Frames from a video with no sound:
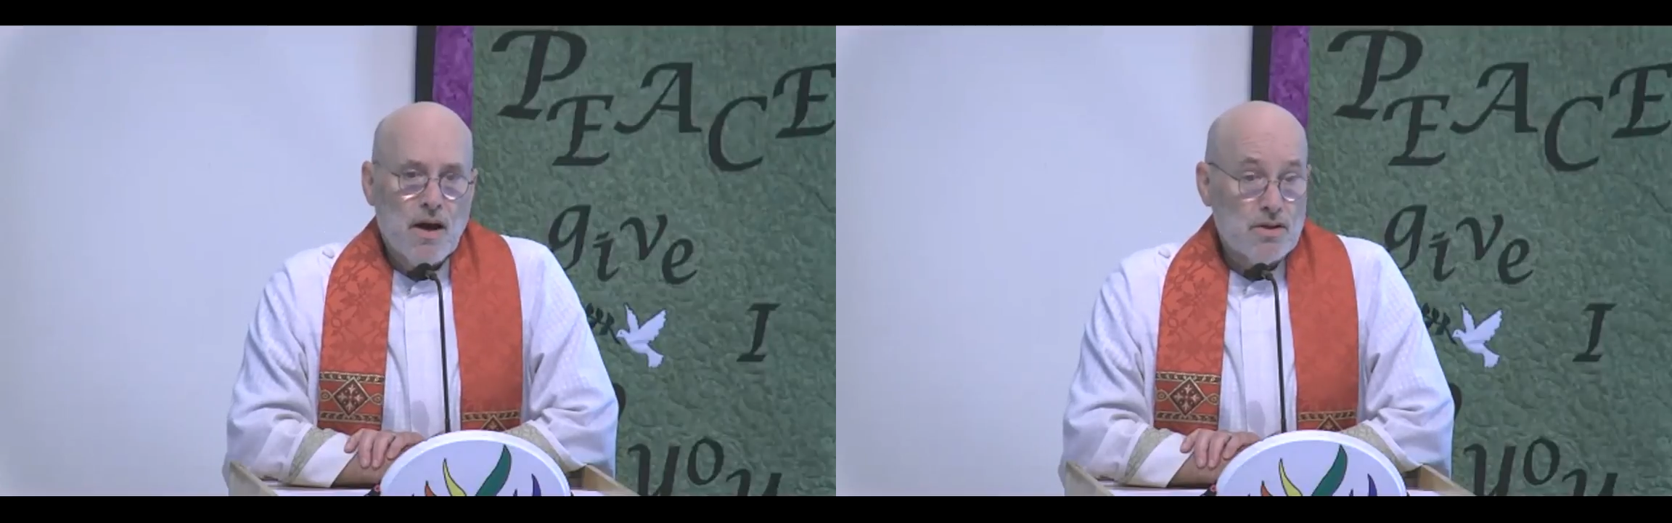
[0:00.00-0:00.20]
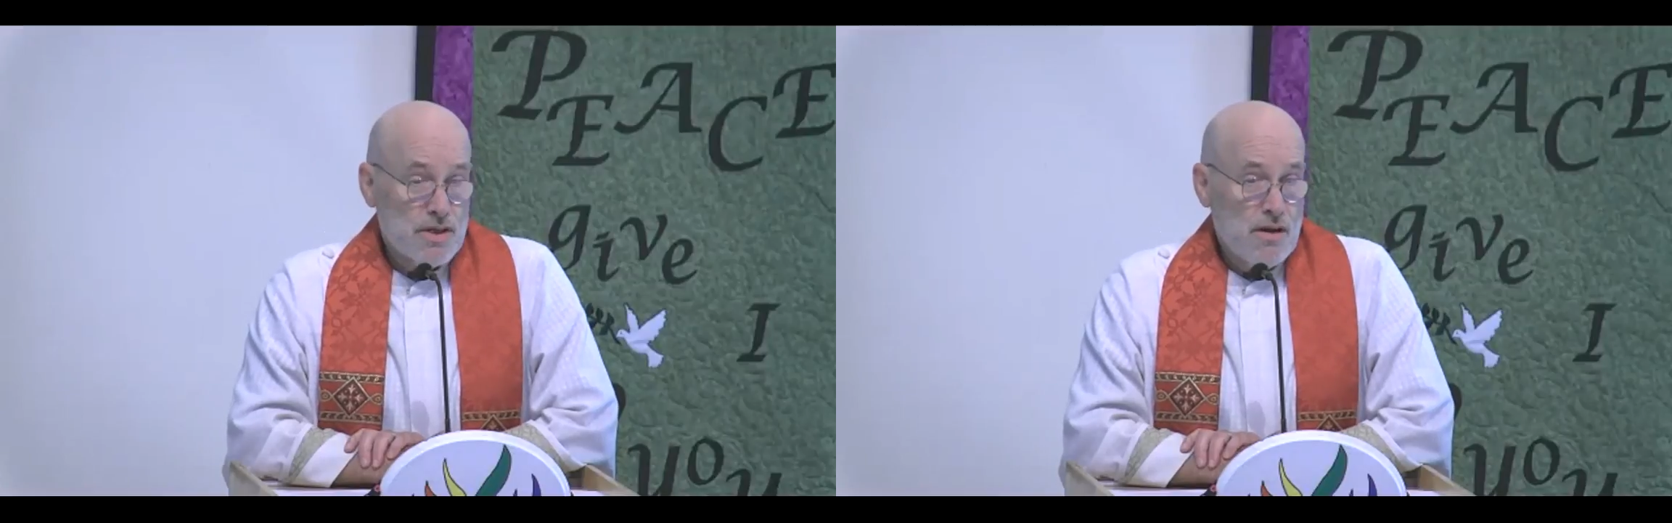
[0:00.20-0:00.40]

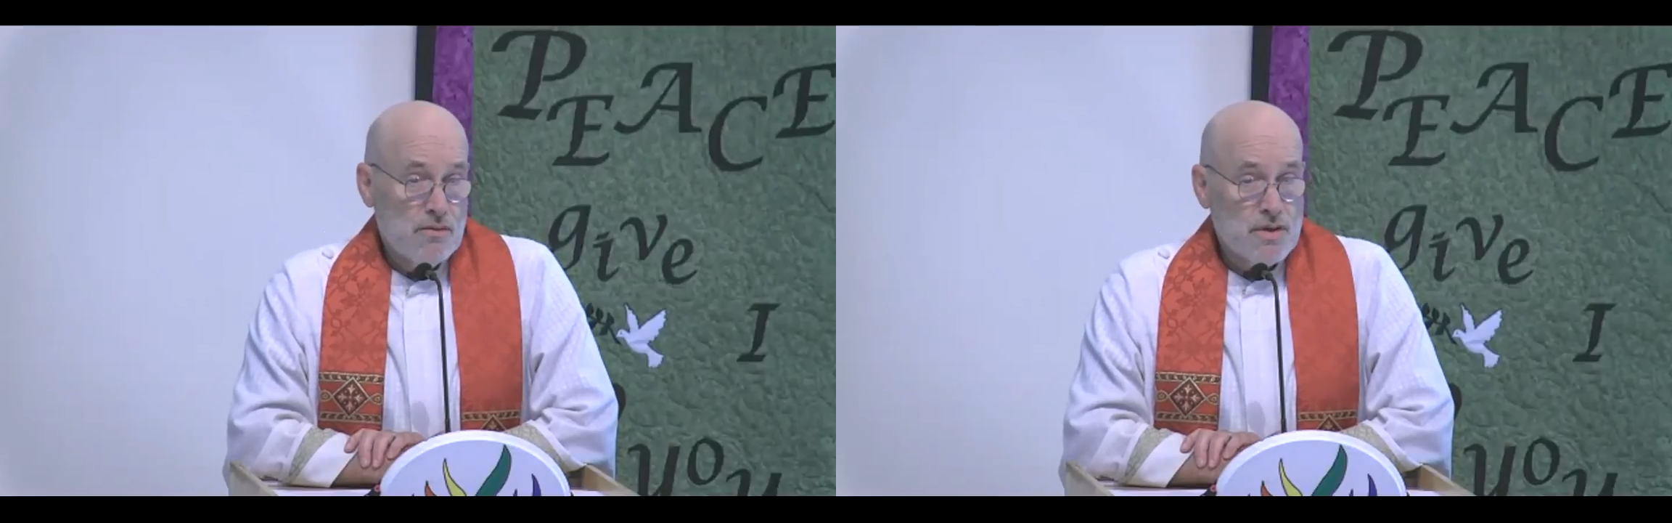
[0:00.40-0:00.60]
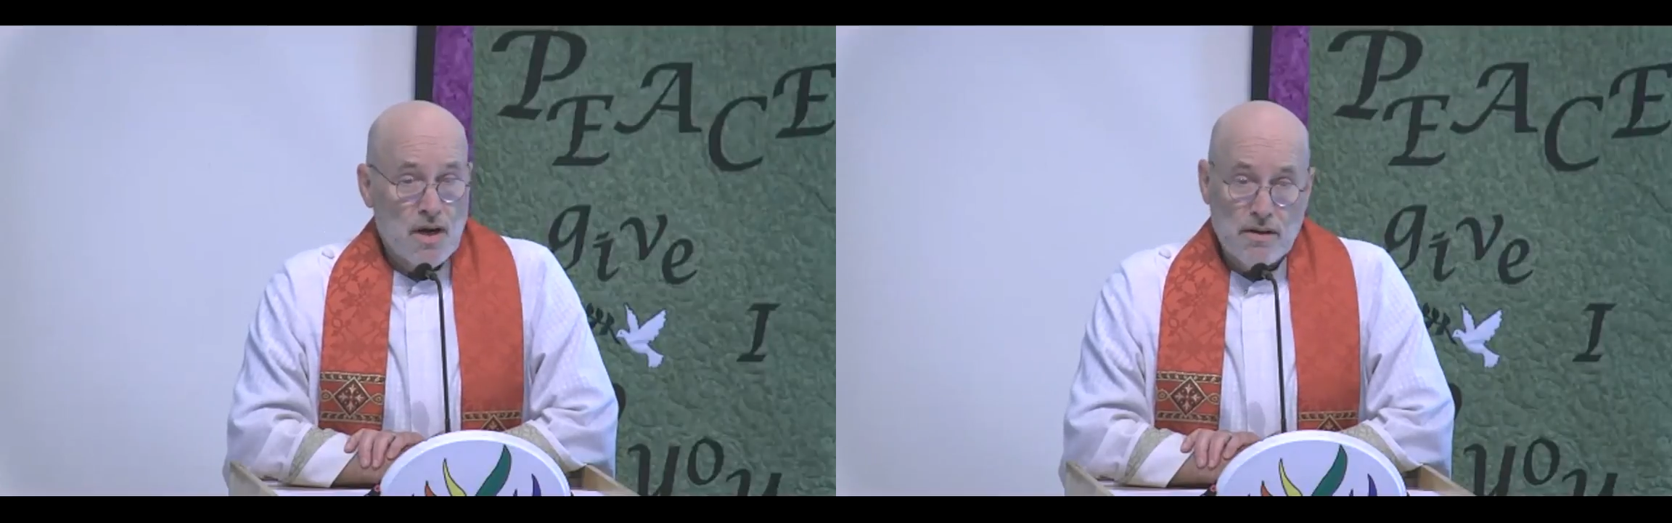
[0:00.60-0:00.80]

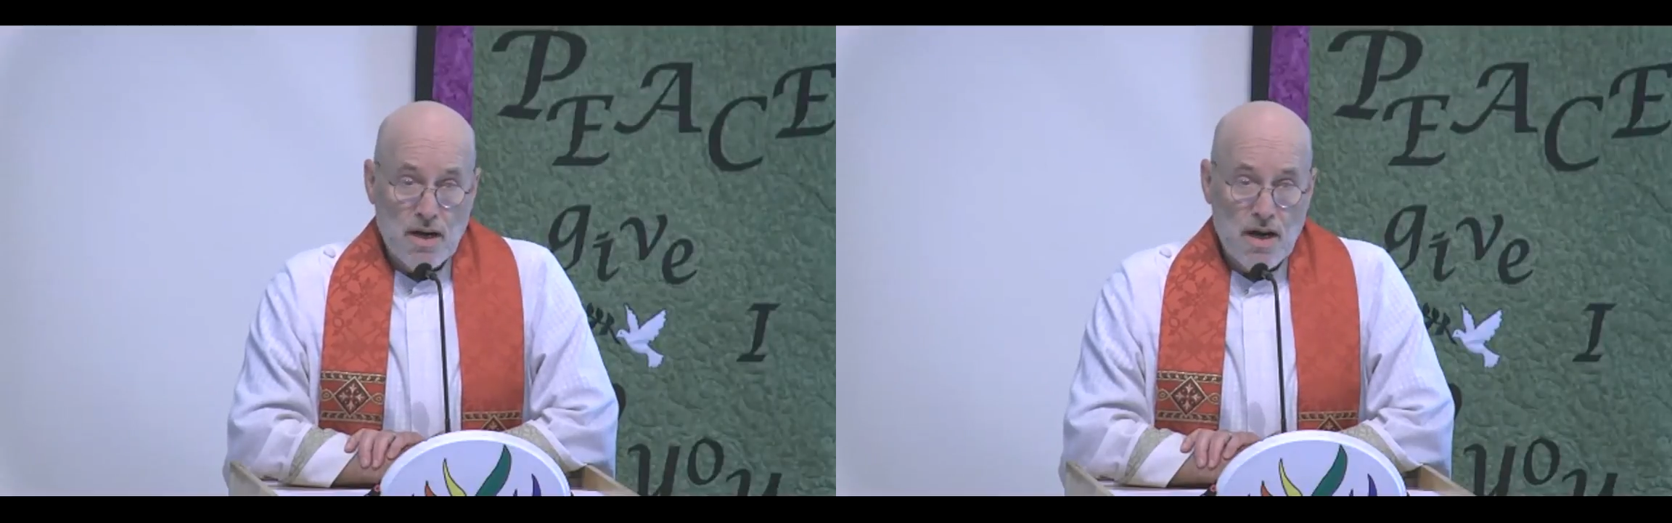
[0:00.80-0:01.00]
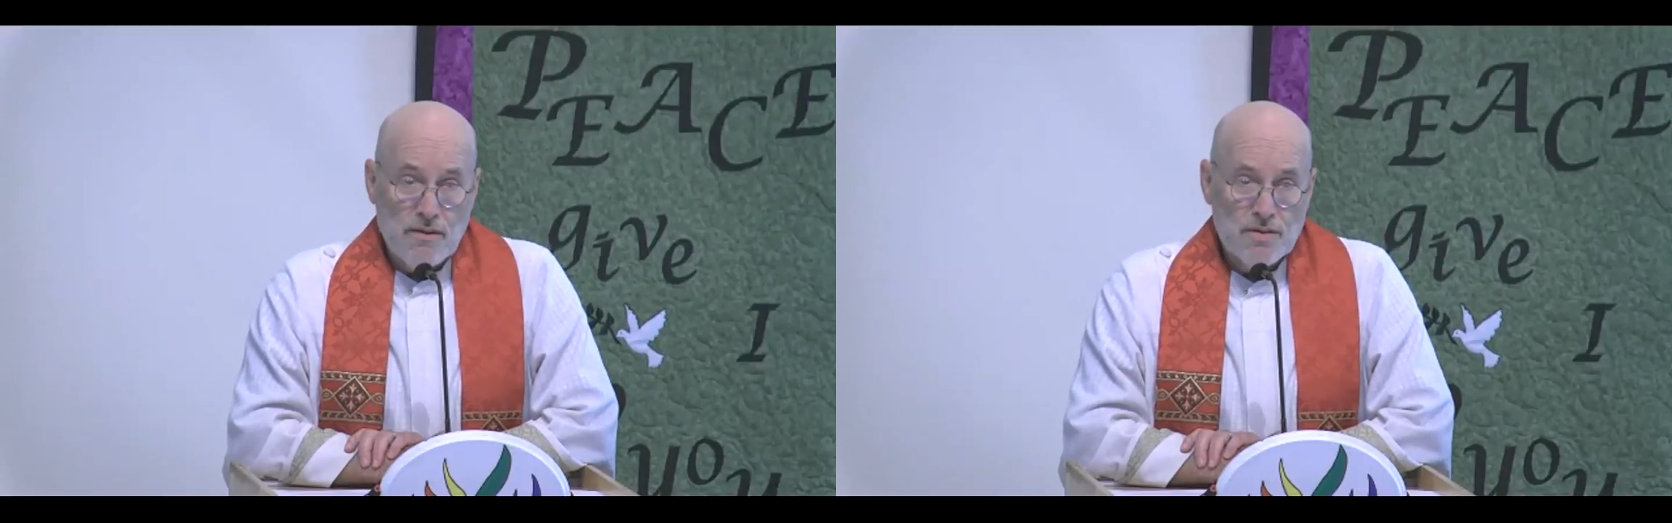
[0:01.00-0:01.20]
ourselves, our
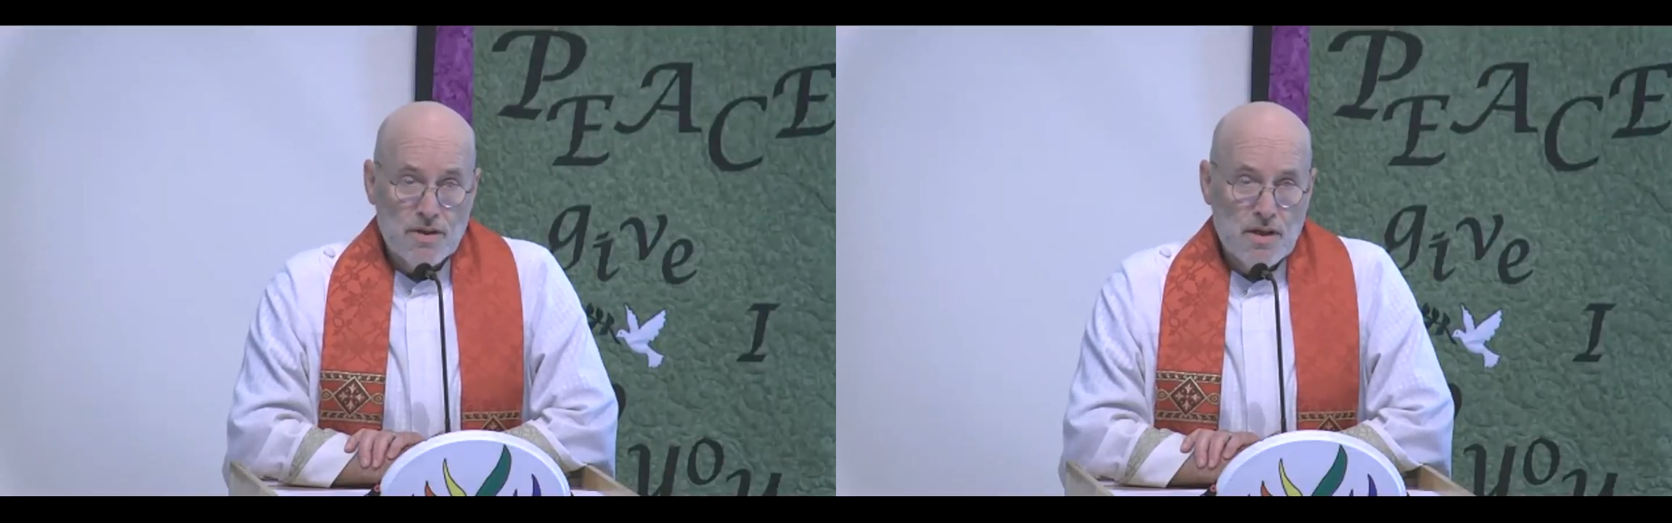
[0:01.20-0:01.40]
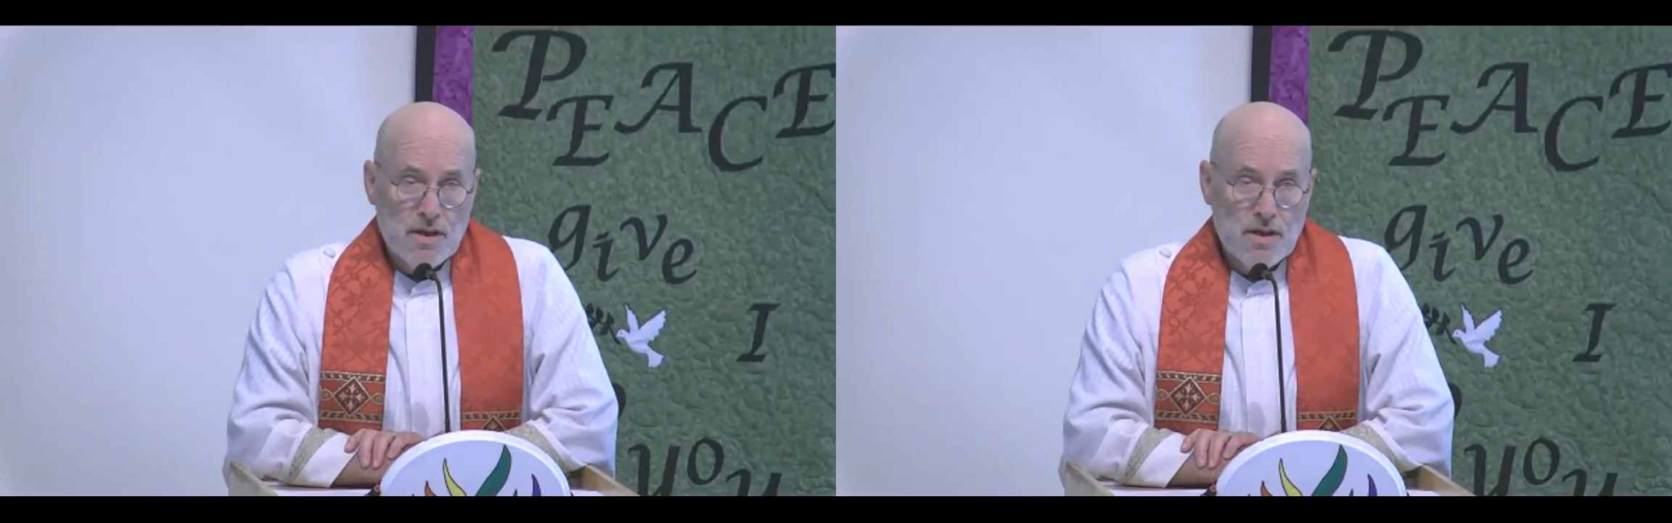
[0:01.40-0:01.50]
lives,